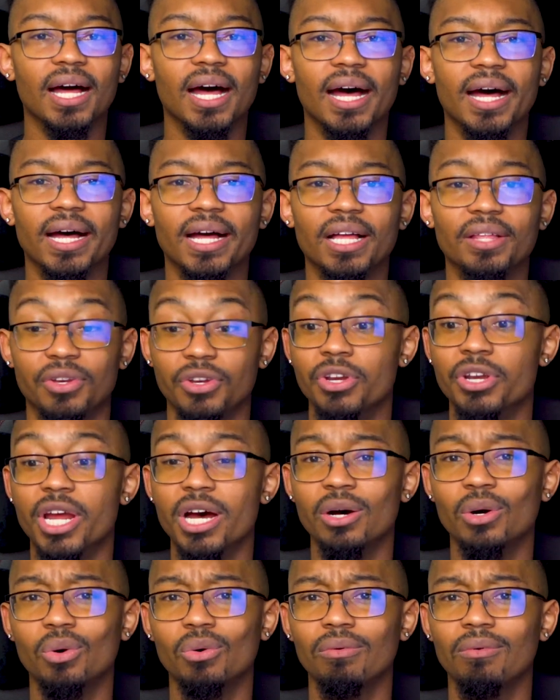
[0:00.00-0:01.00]

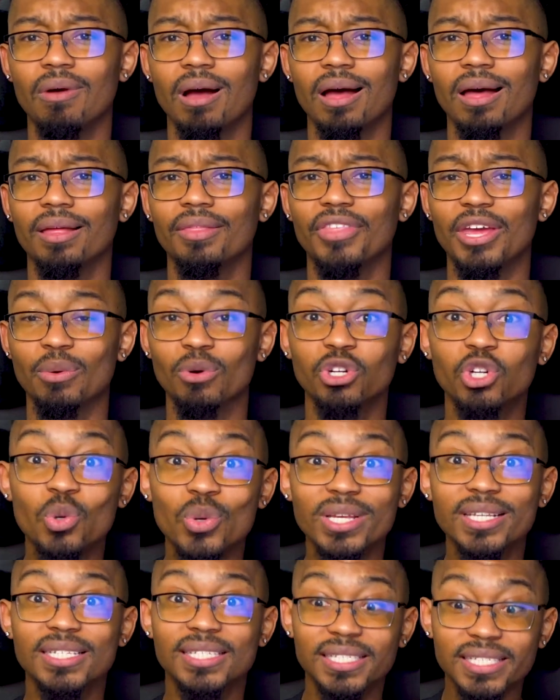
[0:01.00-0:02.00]
No, they were
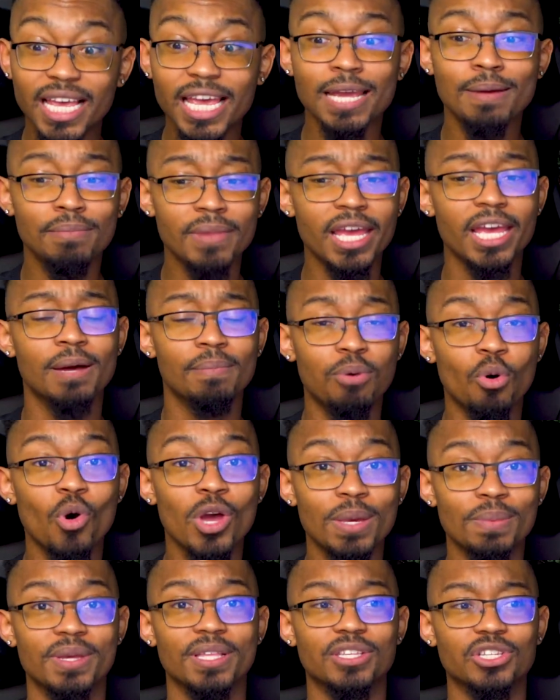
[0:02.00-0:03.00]
doing same-day
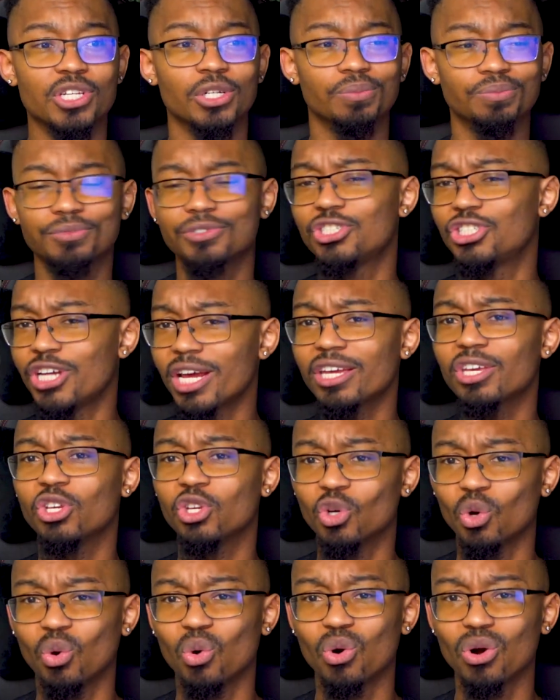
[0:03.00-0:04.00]
appointments. So check
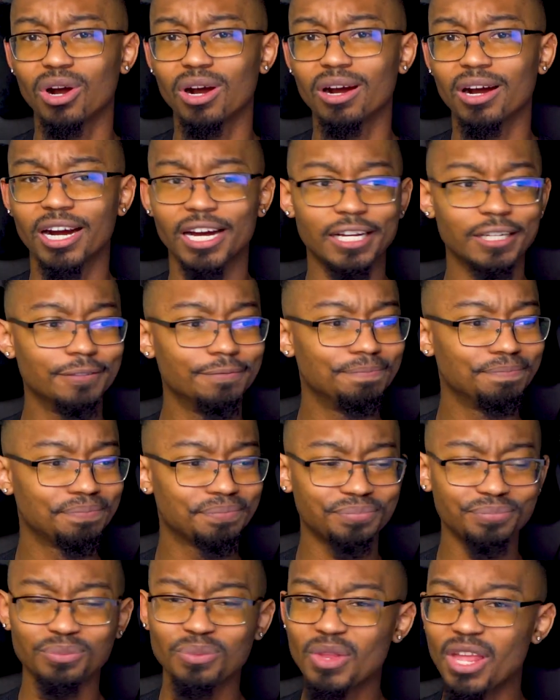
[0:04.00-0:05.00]
your
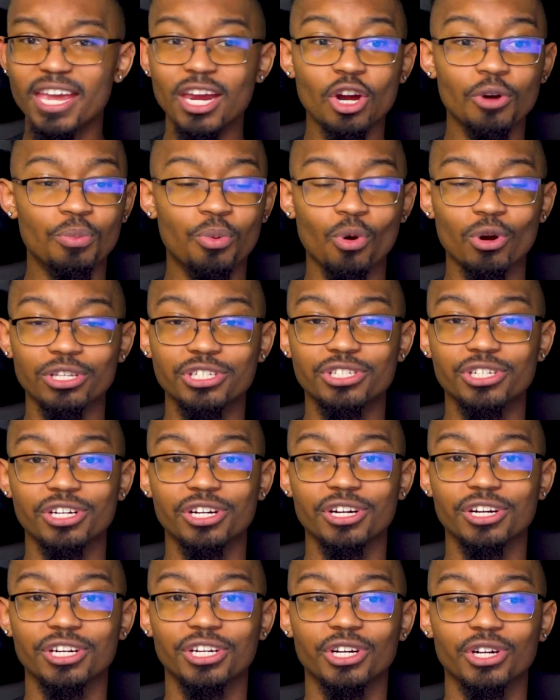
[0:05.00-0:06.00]
airports
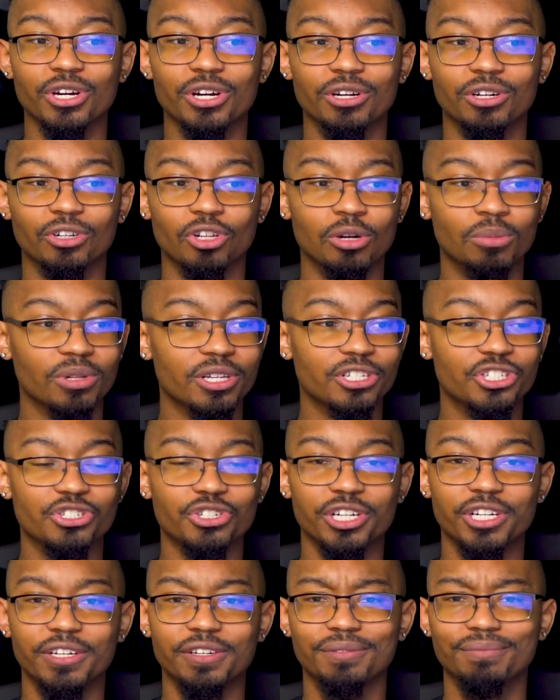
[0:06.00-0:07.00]
or your global
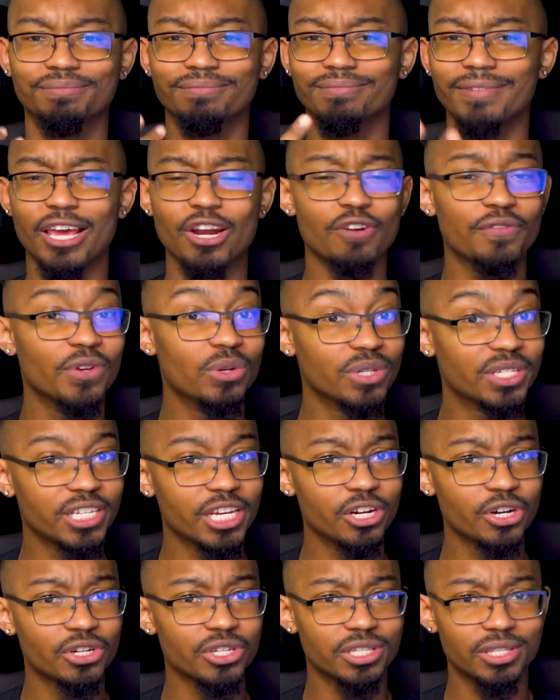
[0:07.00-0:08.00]
entry interview
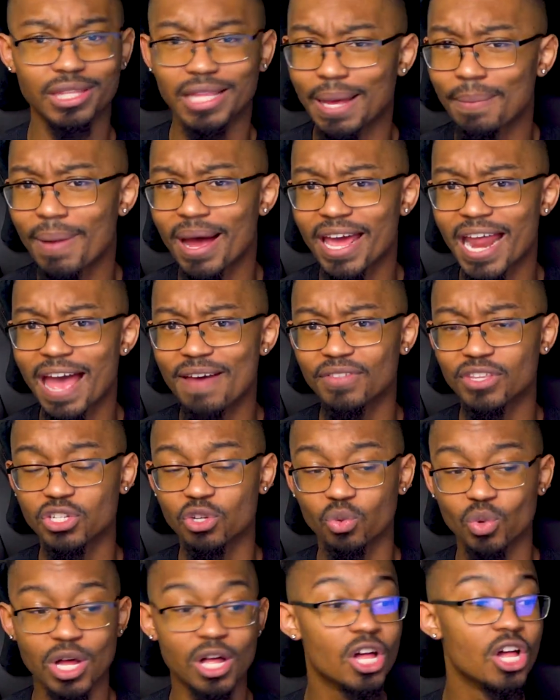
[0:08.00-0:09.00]
centers. They might have this
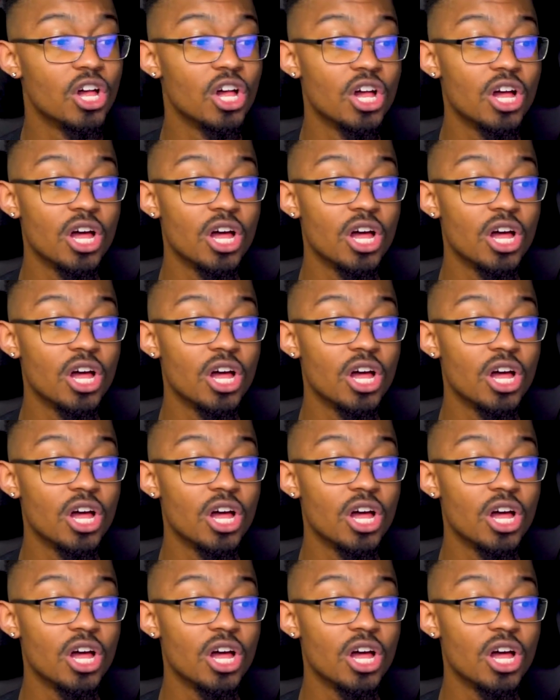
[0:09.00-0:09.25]
as well.